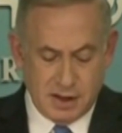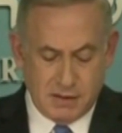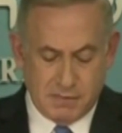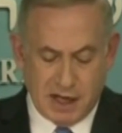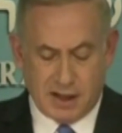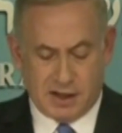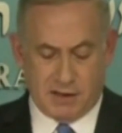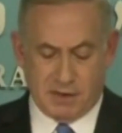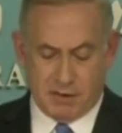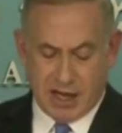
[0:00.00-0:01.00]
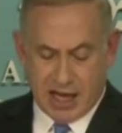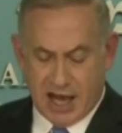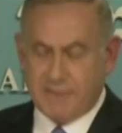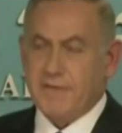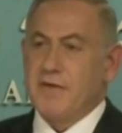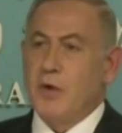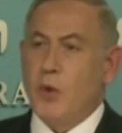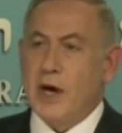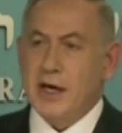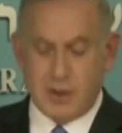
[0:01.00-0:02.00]
making them on behalf of the
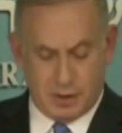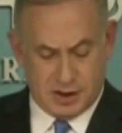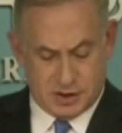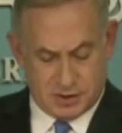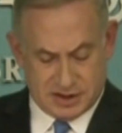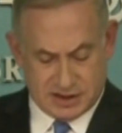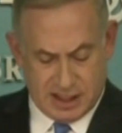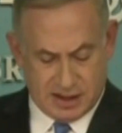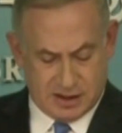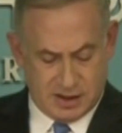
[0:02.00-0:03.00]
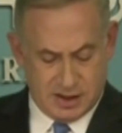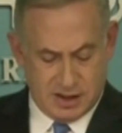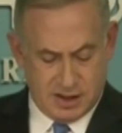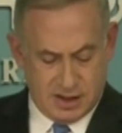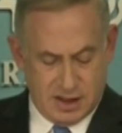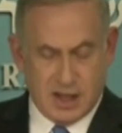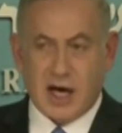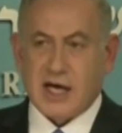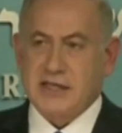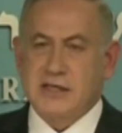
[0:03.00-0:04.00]
one and only Jewish state,
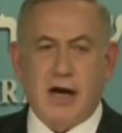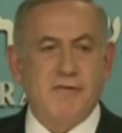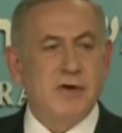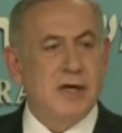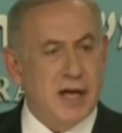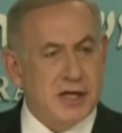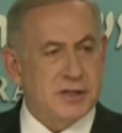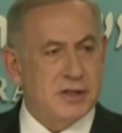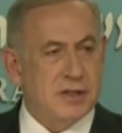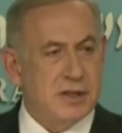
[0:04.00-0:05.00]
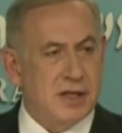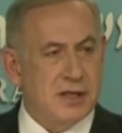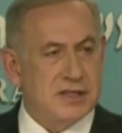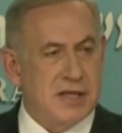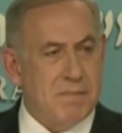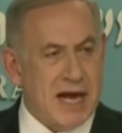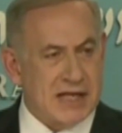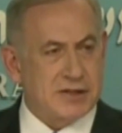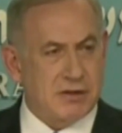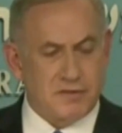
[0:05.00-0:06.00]
a sovereign nation that is the
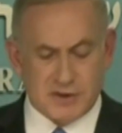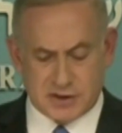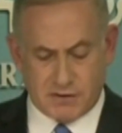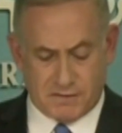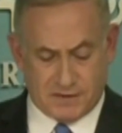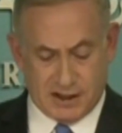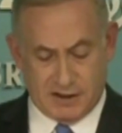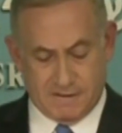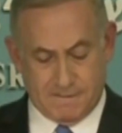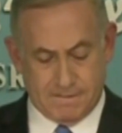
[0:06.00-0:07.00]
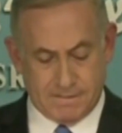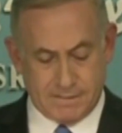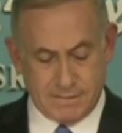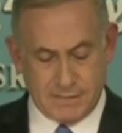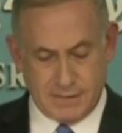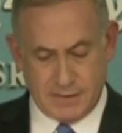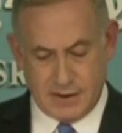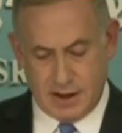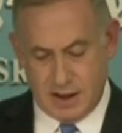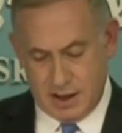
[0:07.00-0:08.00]
master of its own fate.
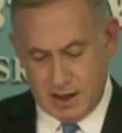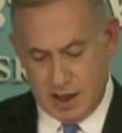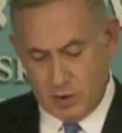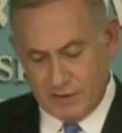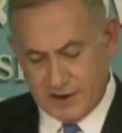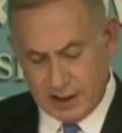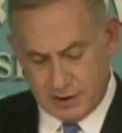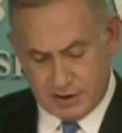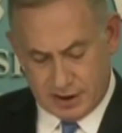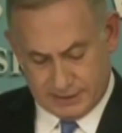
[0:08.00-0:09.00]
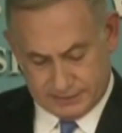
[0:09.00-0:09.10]
And one final thought.